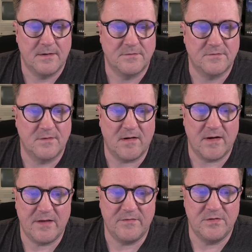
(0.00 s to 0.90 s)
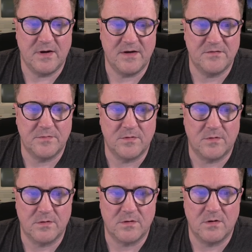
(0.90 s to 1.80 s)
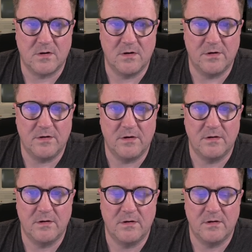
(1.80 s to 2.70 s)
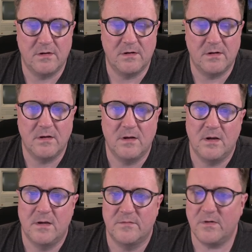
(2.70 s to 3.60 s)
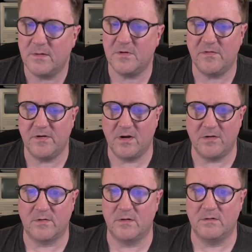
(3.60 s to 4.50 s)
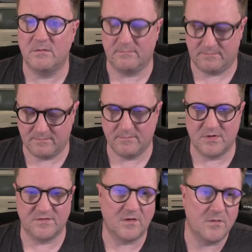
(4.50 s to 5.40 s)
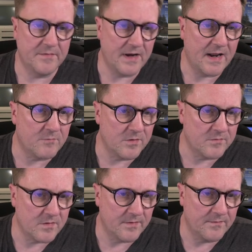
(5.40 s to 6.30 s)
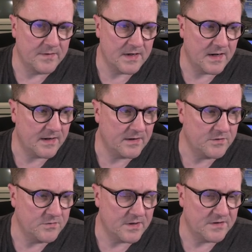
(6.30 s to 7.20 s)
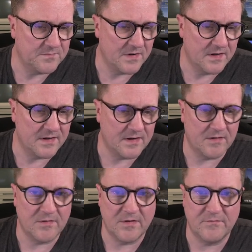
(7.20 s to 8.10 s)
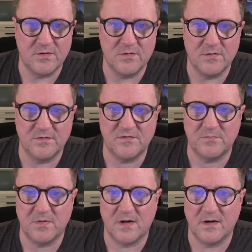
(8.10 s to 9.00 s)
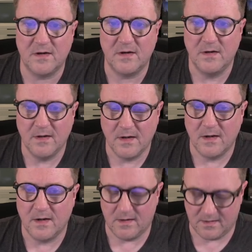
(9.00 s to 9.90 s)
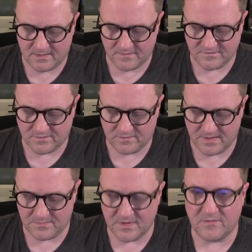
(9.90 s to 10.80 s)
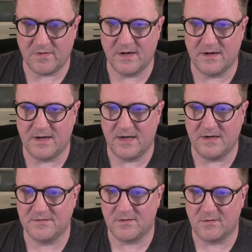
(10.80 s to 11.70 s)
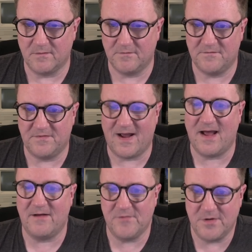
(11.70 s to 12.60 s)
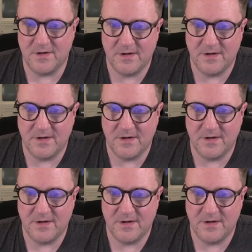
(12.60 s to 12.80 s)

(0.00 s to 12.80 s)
So now I have a new attribute called color. So let me create another one, because I already had one, the UK spelling, and now I have the US spelling. So let me create a Danish called Farve.